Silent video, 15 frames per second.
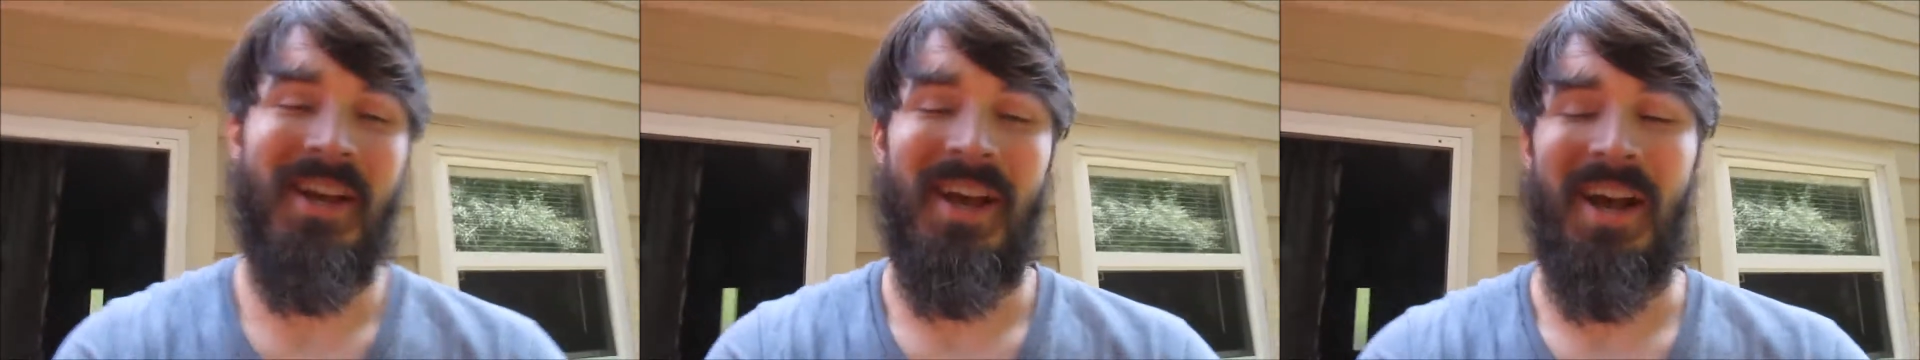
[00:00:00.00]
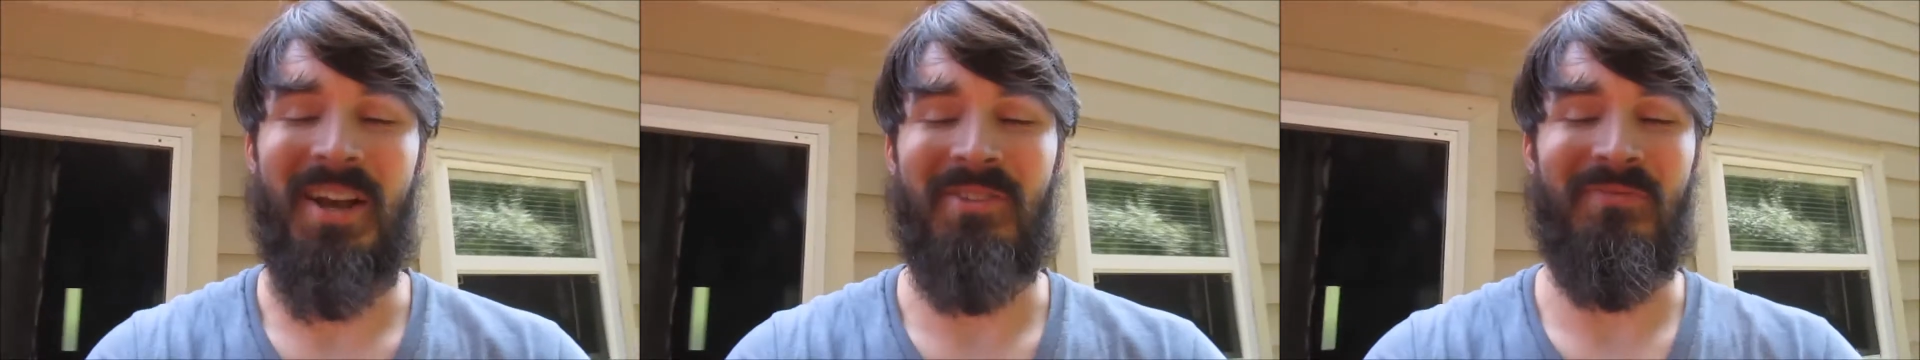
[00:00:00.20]

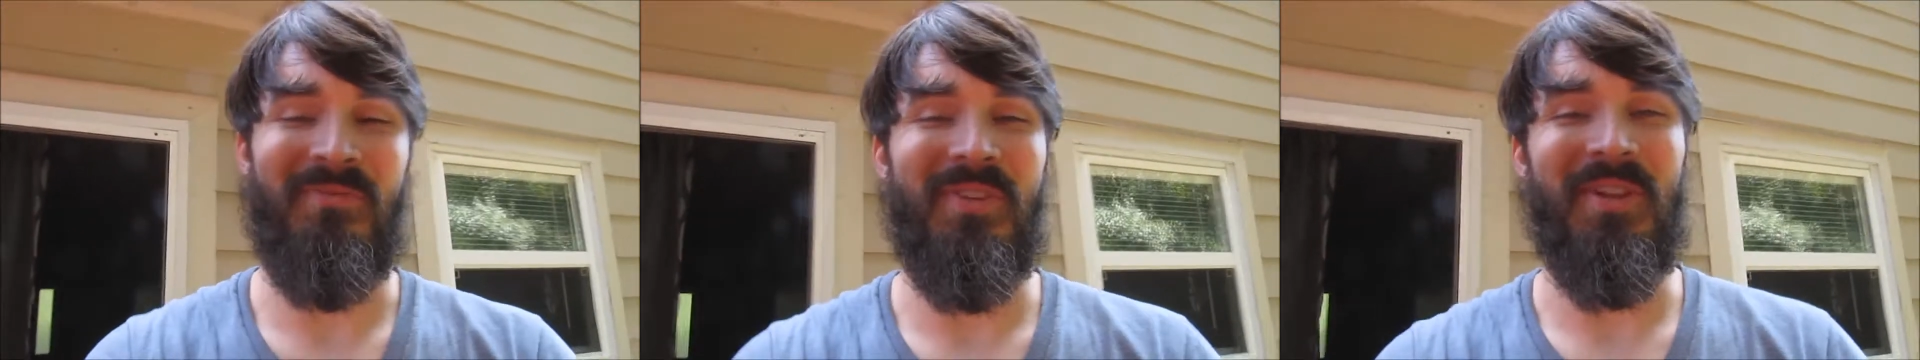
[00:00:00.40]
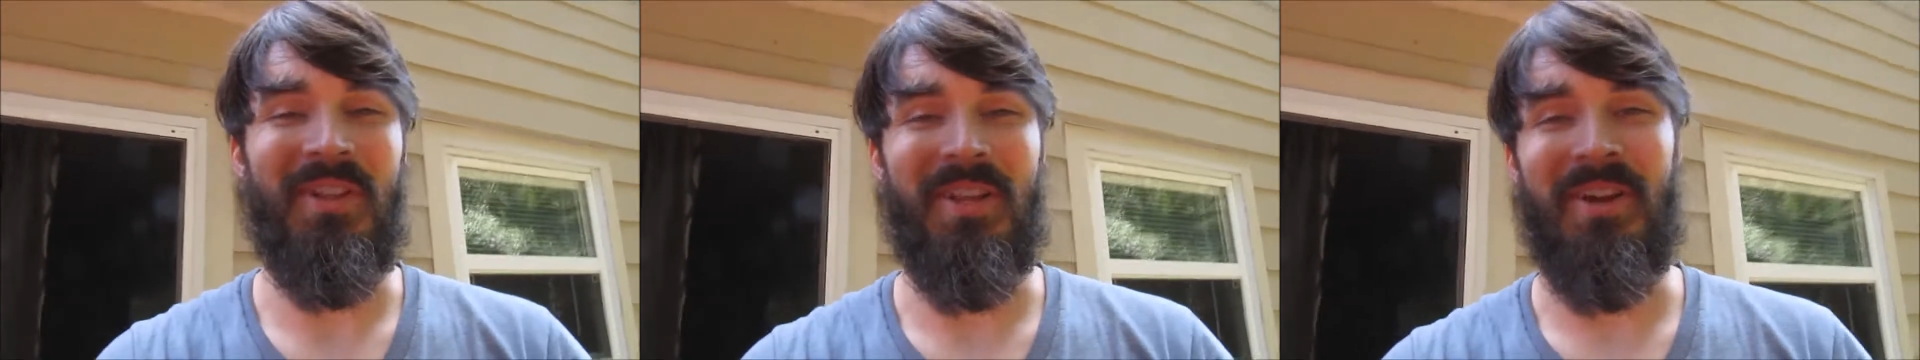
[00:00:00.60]
I can
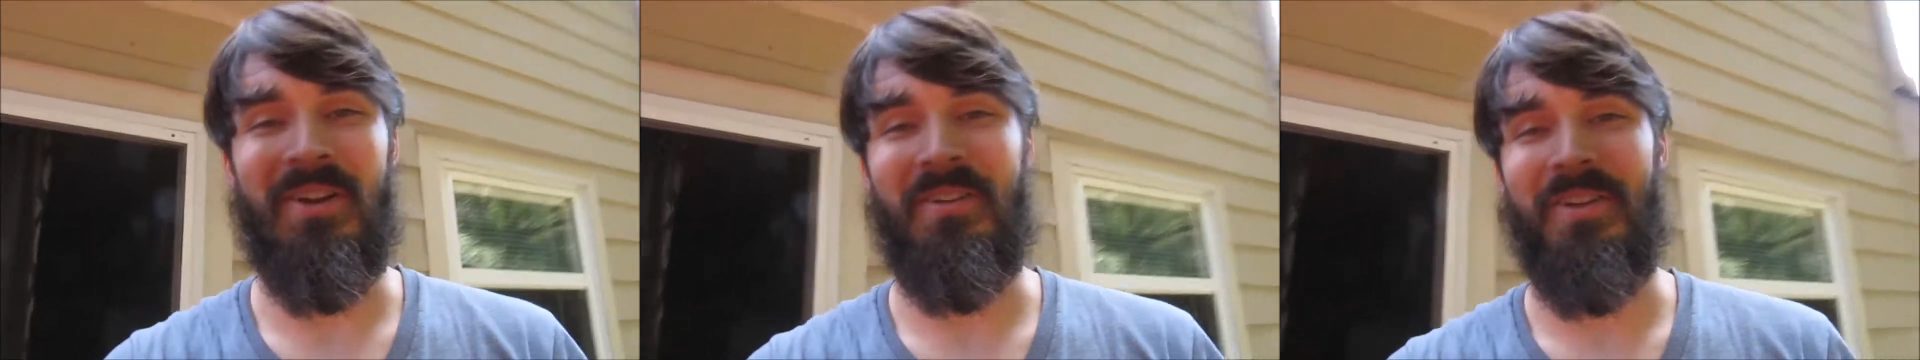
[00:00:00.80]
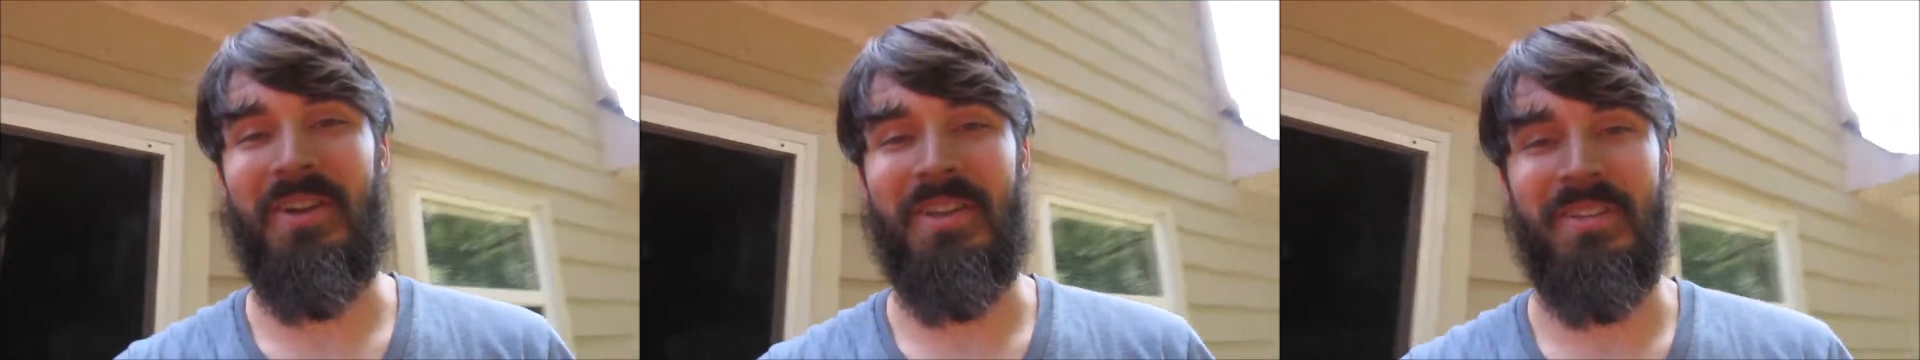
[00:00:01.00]
feel it
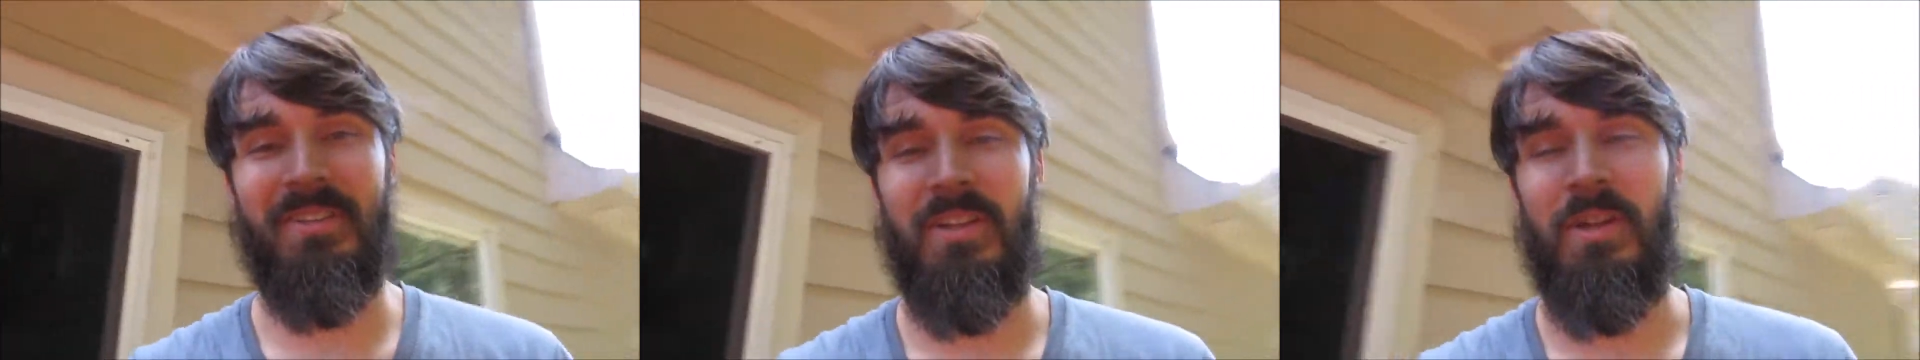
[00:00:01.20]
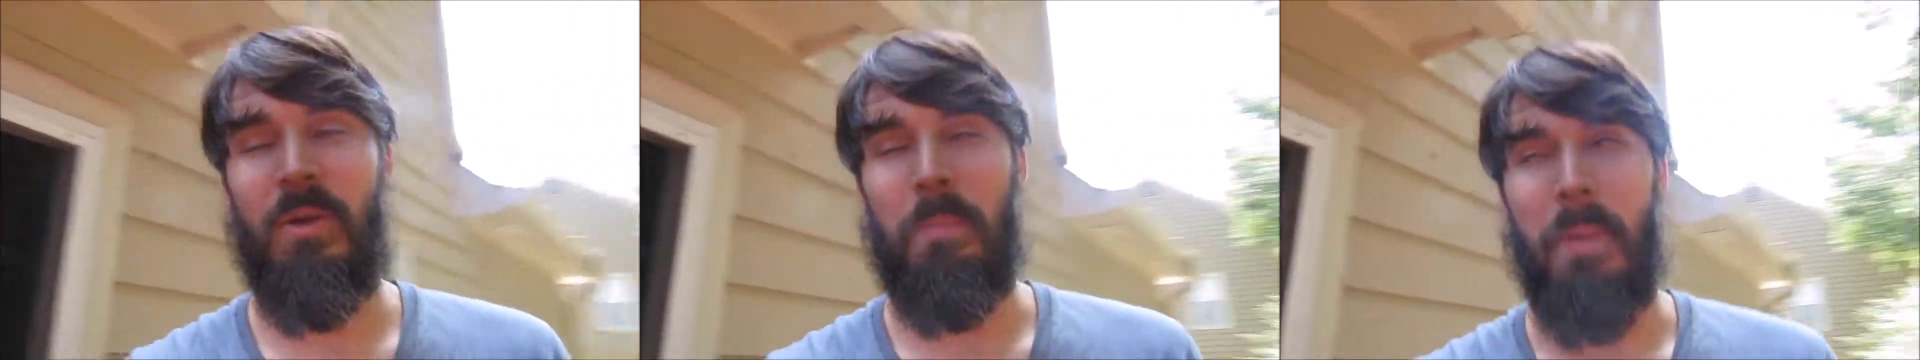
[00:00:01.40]
already.
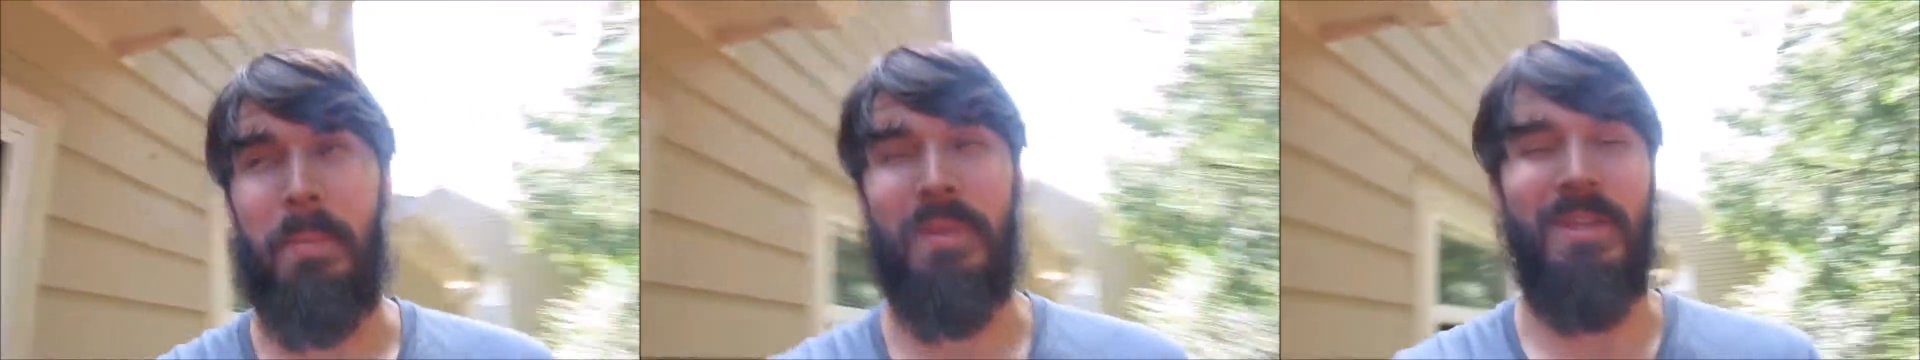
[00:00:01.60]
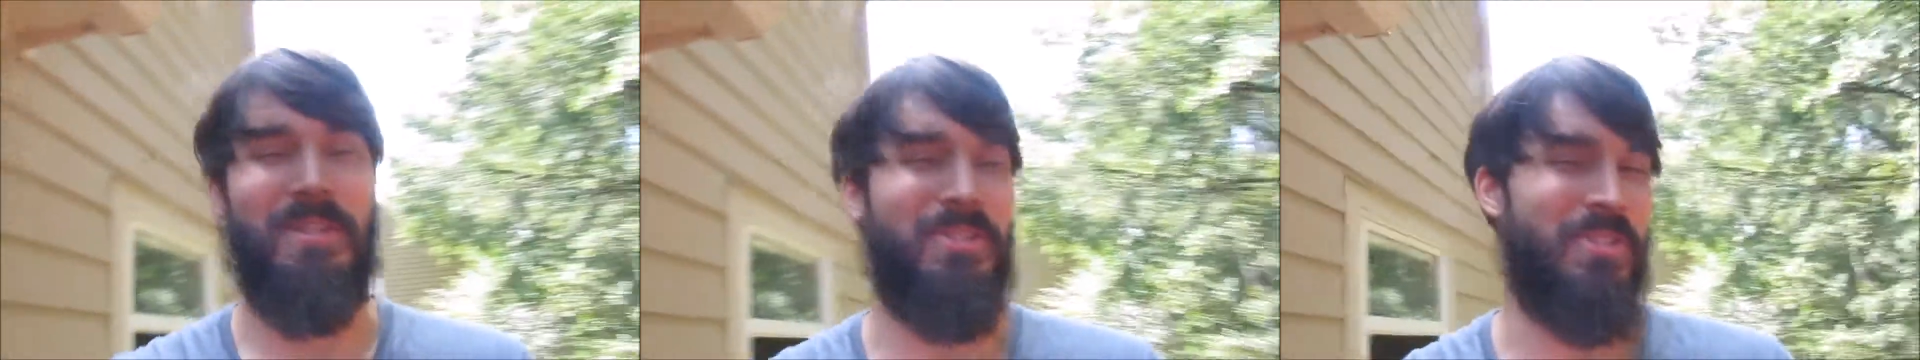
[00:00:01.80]
Maybe
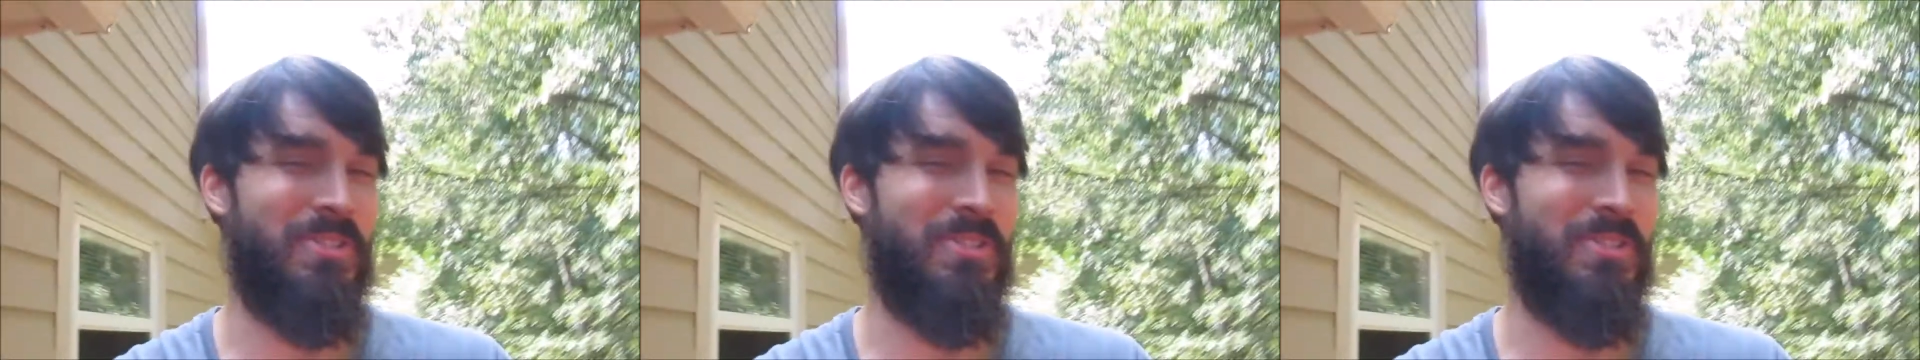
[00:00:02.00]
that's